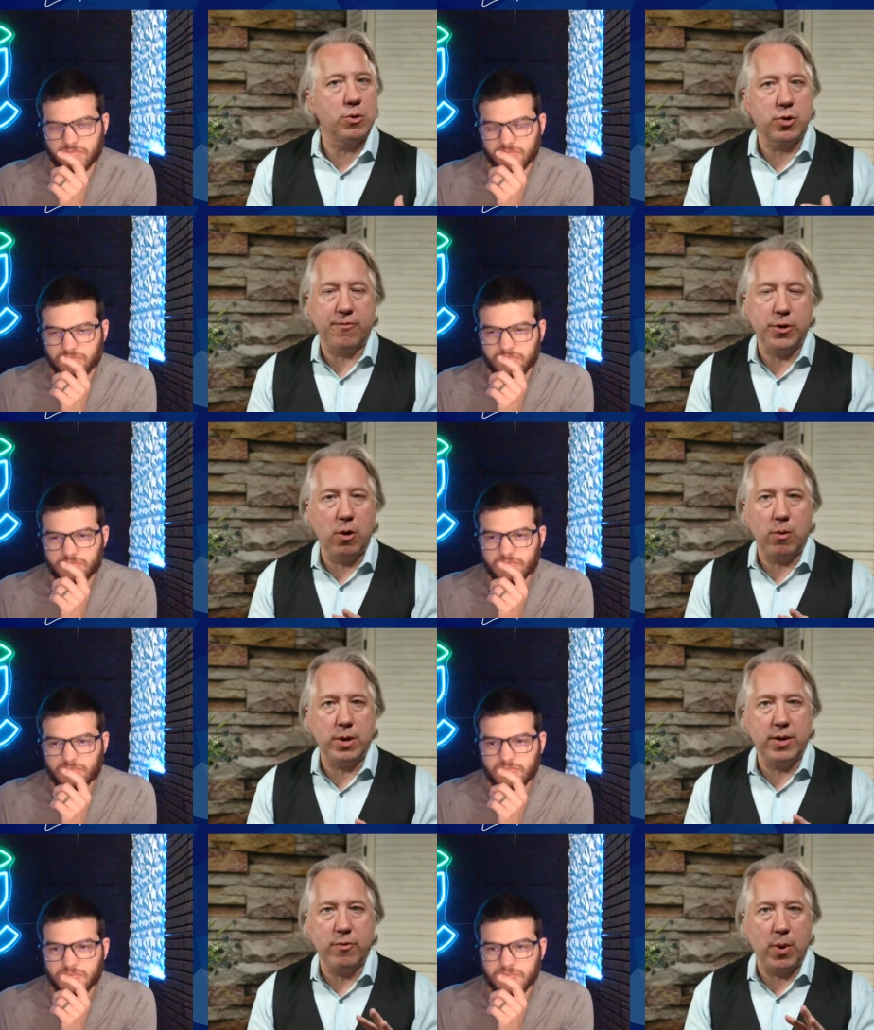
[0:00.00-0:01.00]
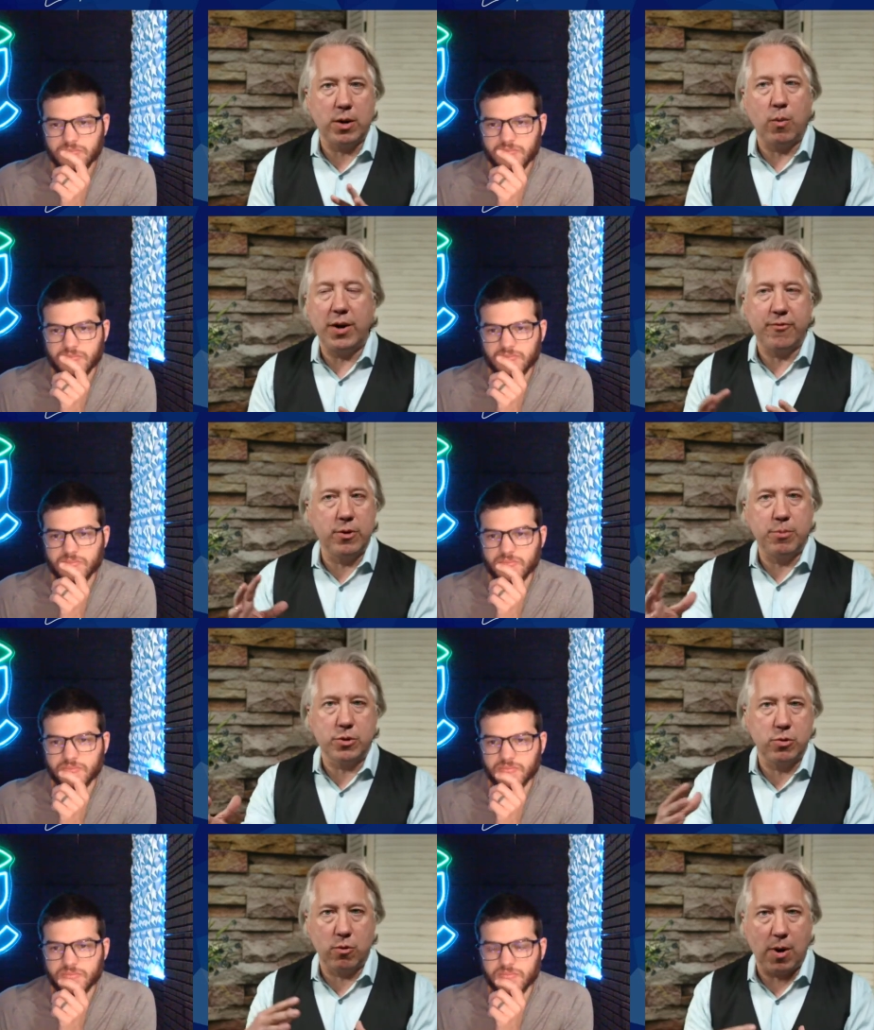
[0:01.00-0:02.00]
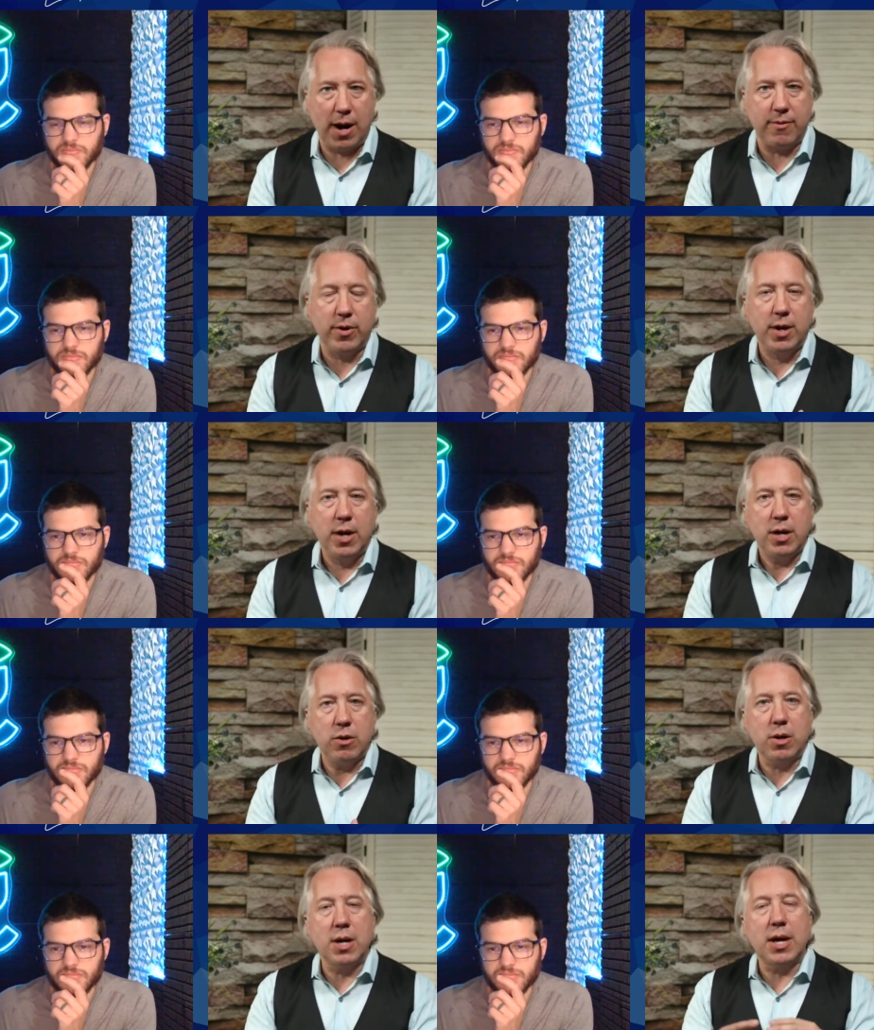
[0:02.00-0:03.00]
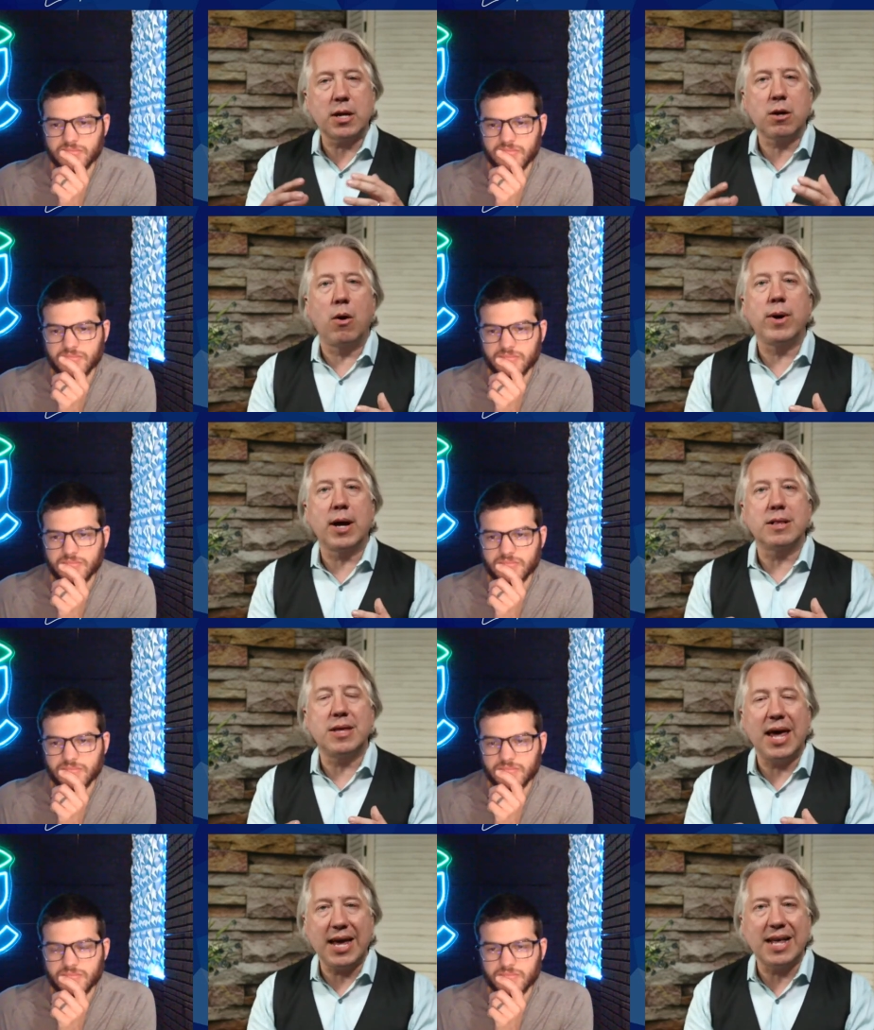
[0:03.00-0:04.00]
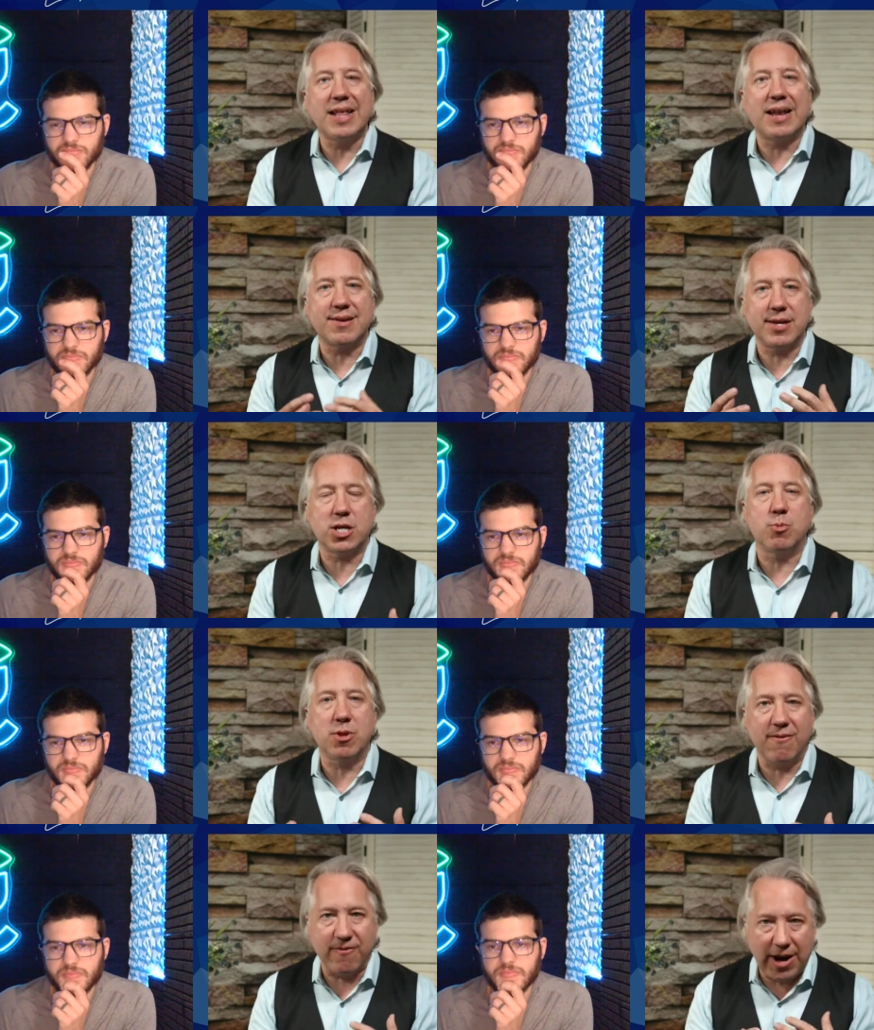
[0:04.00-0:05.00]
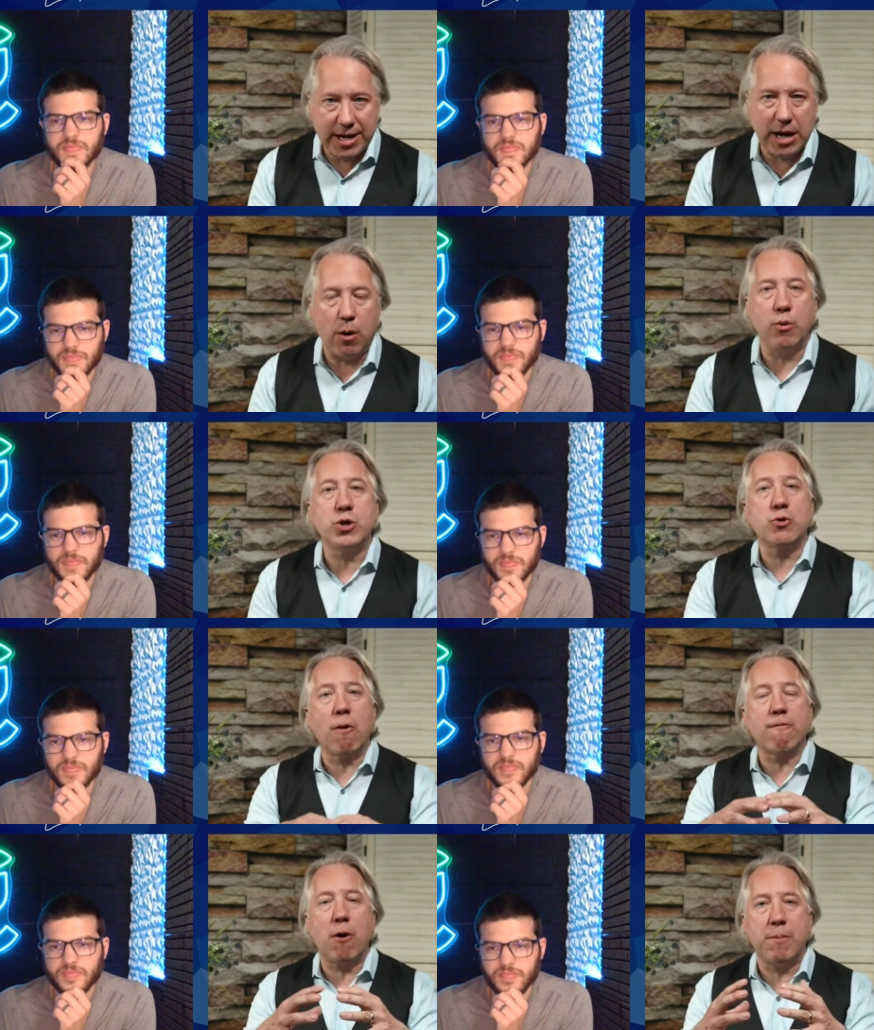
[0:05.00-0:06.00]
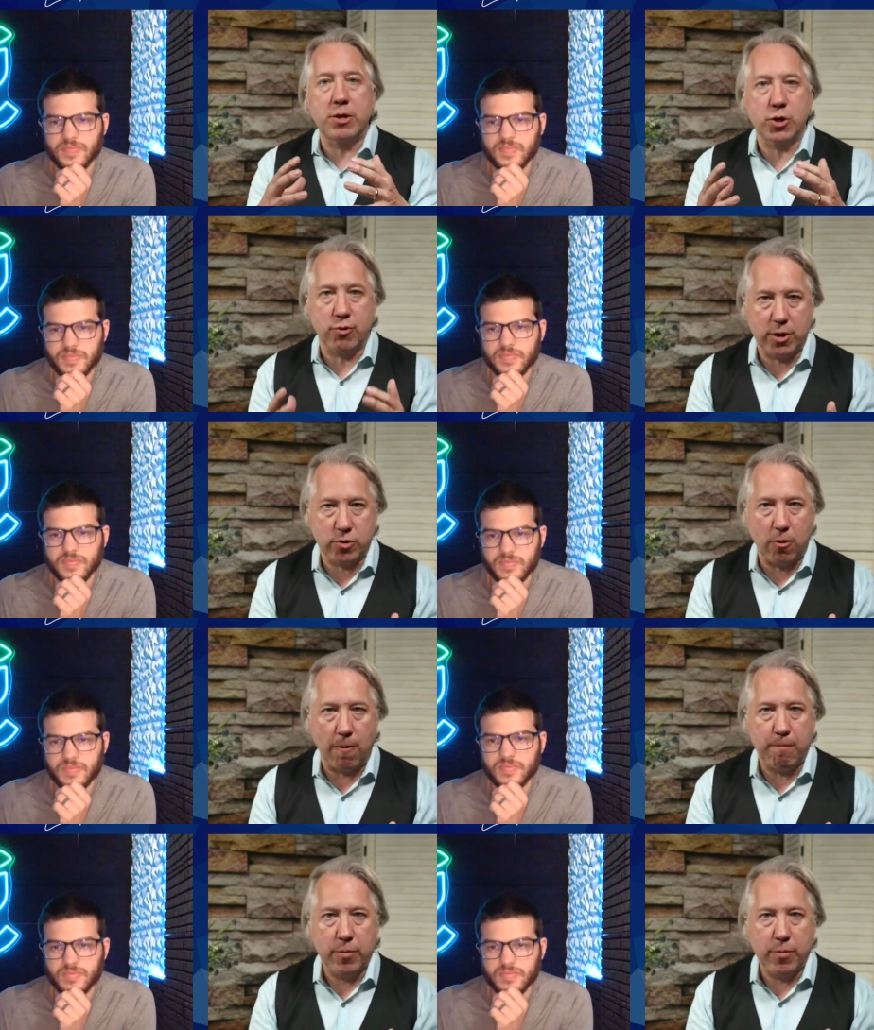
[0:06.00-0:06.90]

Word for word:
Speaker 1: So if you don't want, even want to wait for the book to arrive, you can get going on taking that assessment to find out what's your overall mental strength score.